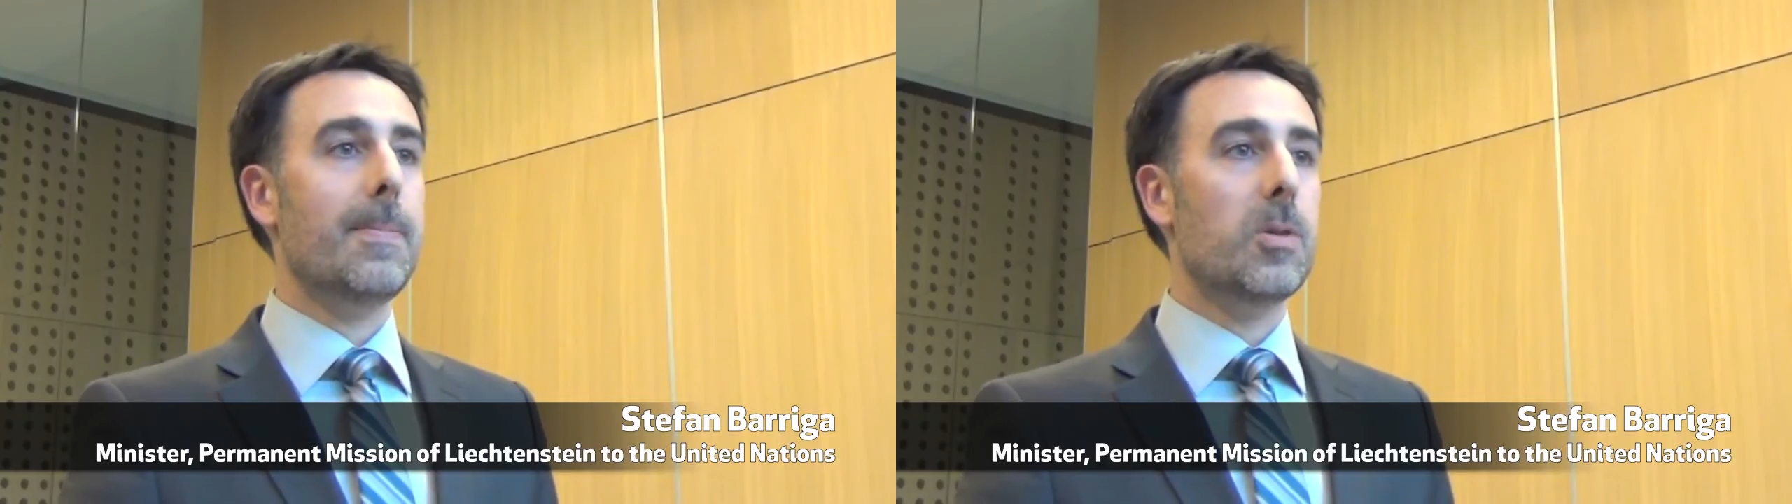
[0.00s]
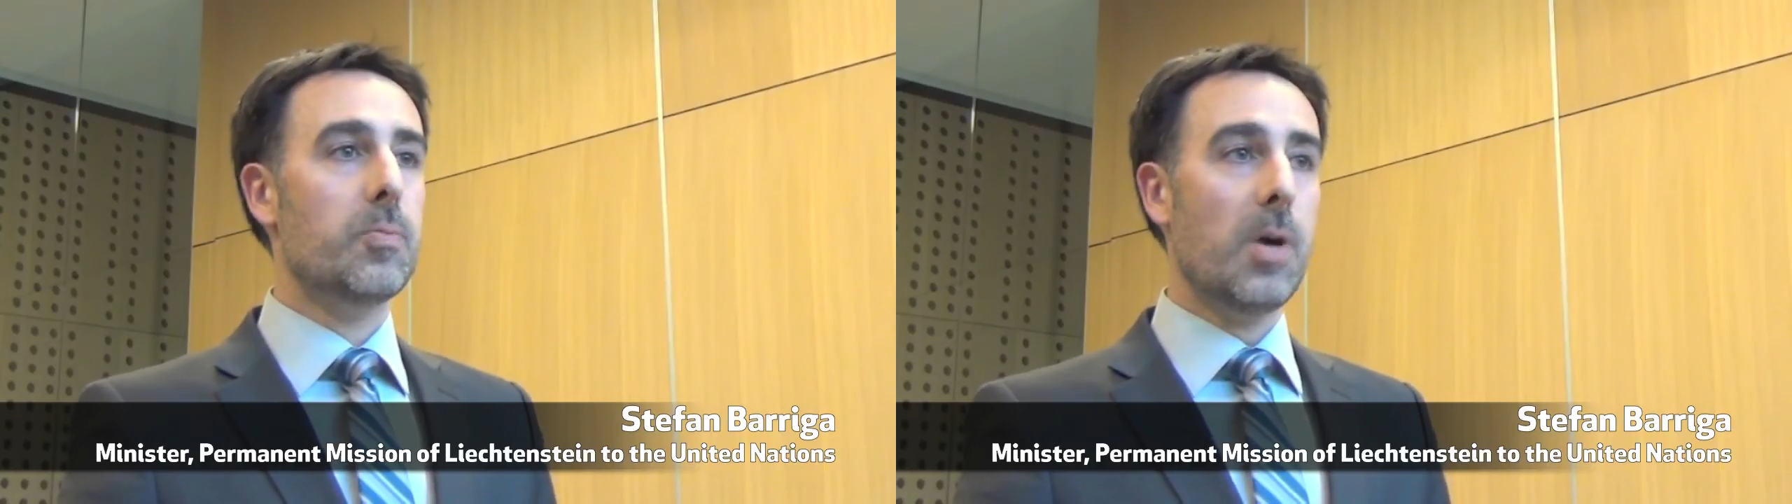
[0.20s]

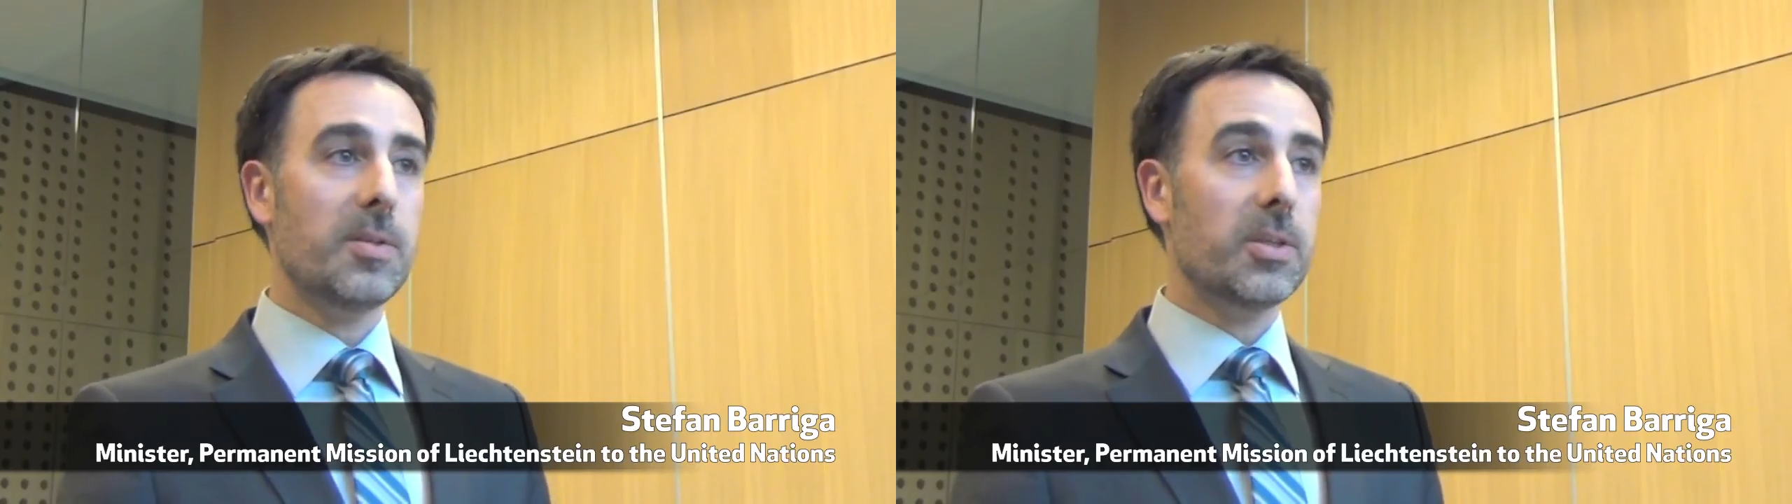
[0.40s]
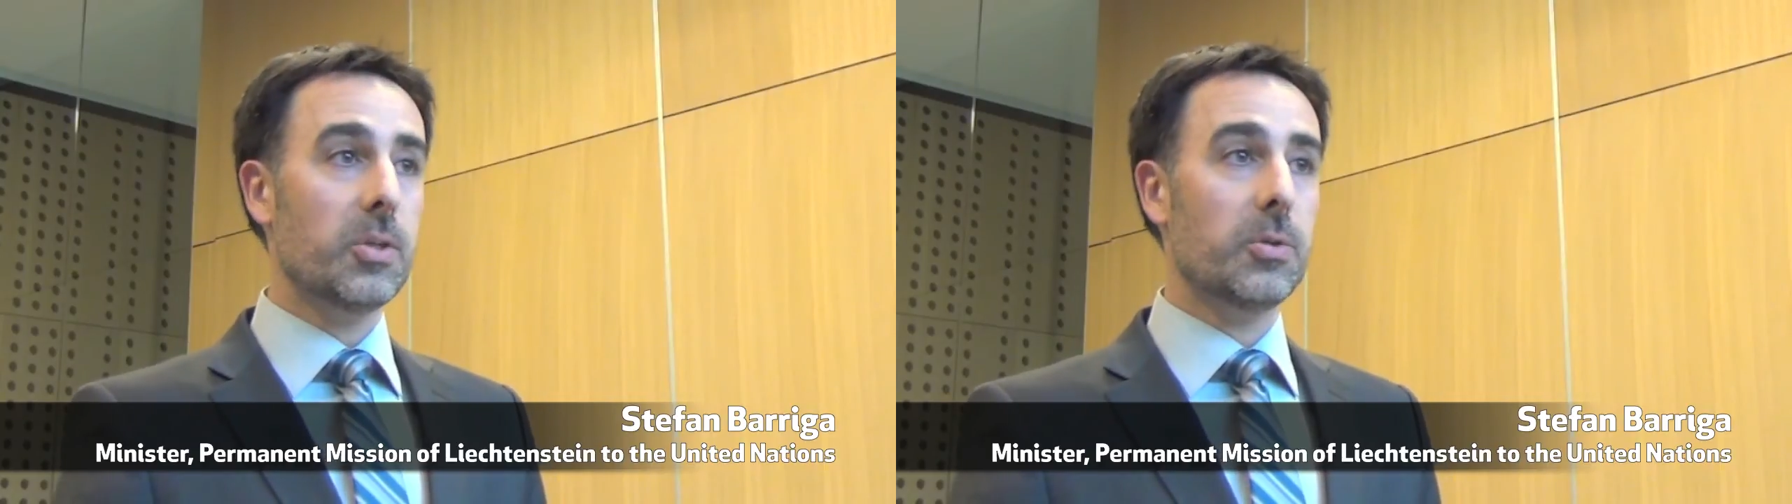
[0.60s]
to
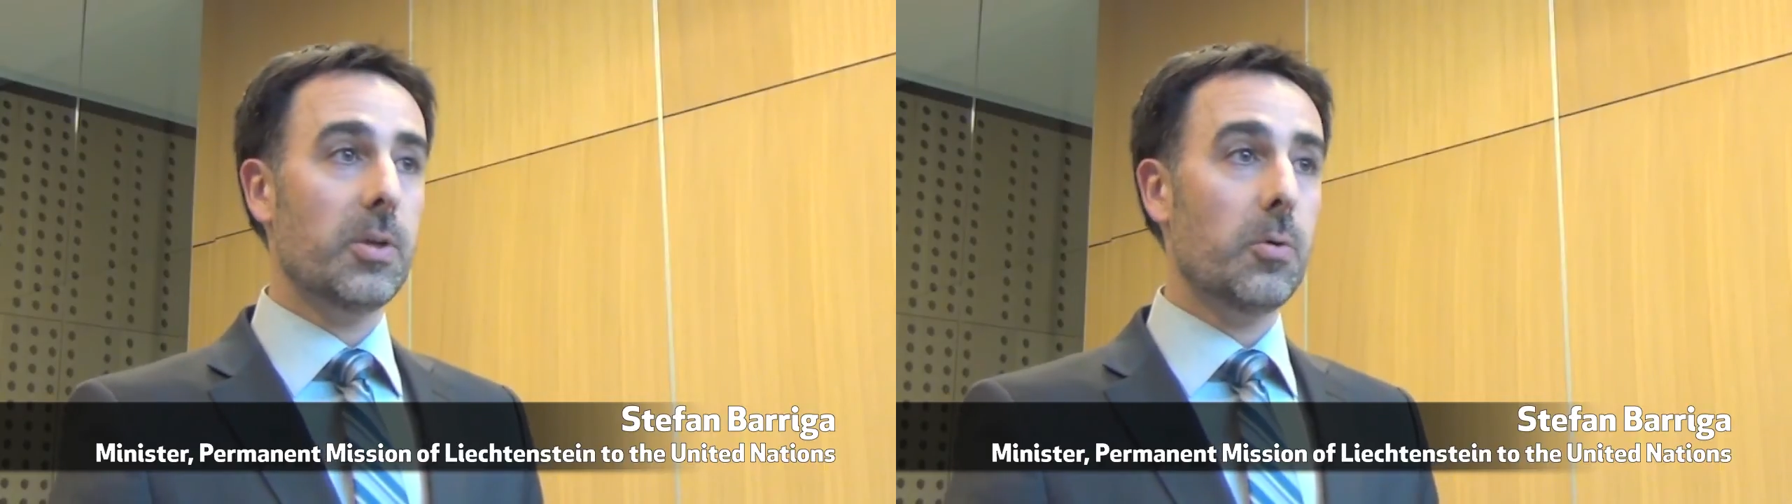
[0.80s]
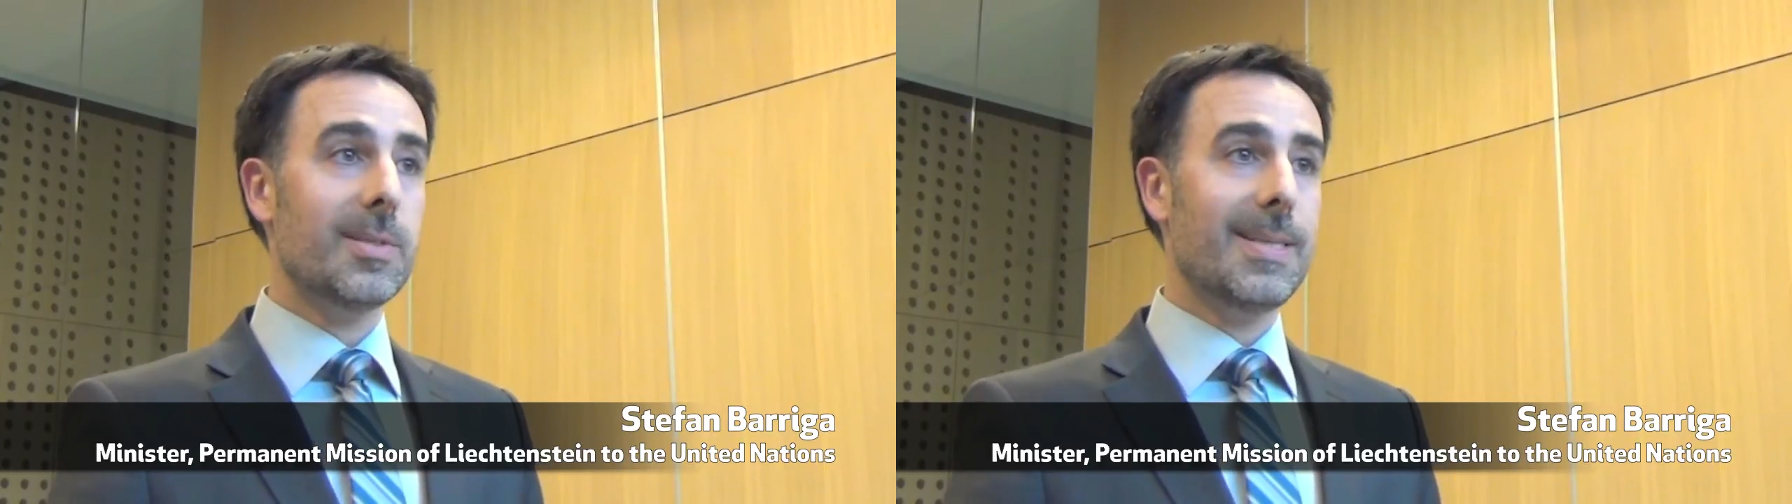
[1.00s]
prosecute those